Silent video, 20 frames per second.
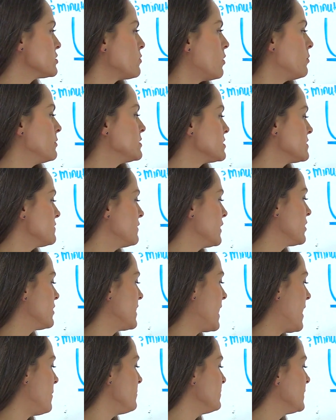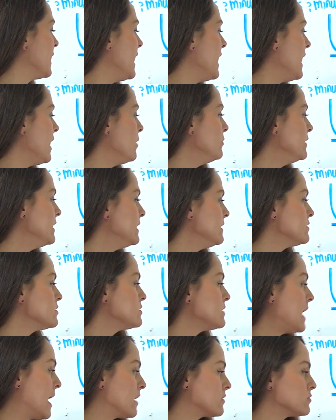is what we just figured out, and we need
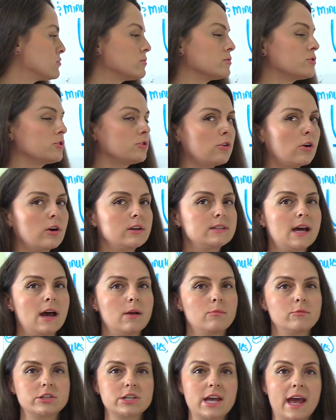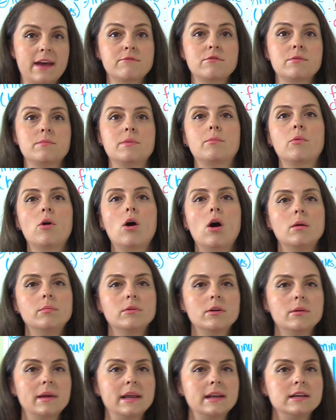the actual start time, which came from the
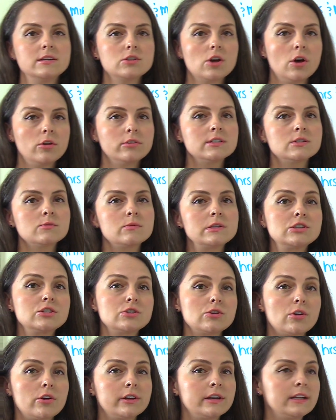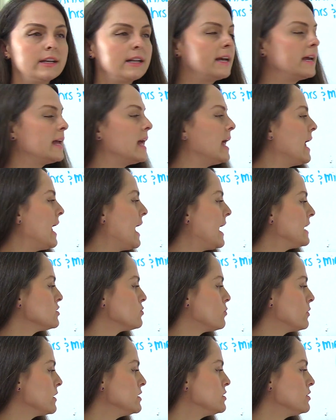problem. And it told us we started it at
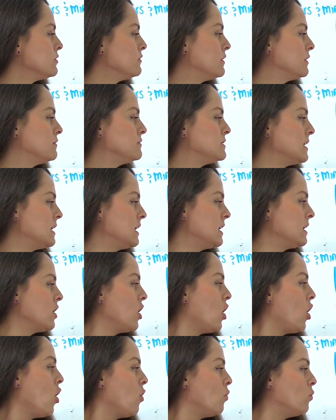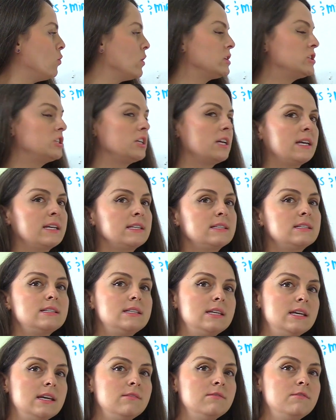22.15, which is
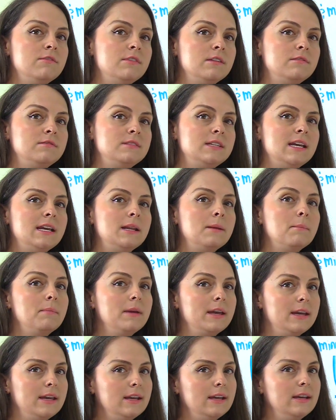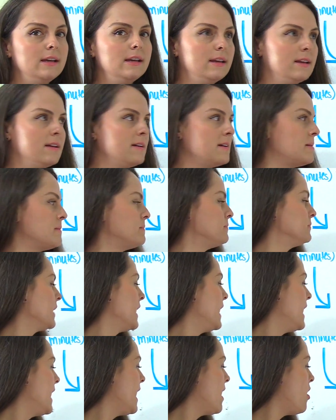10.15 p.m.
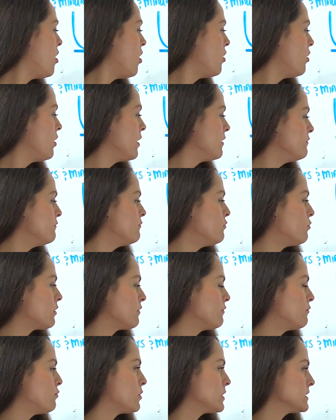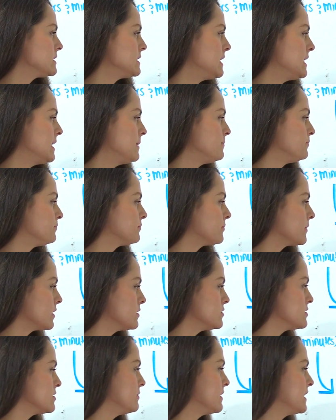on 4.14.
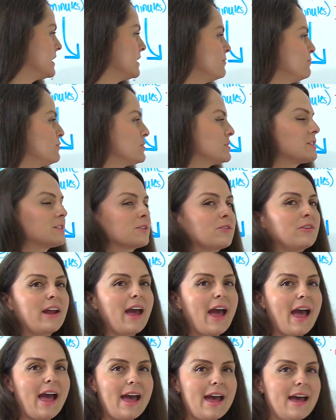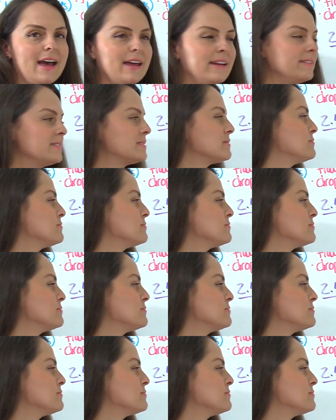So again, we're just gonna add and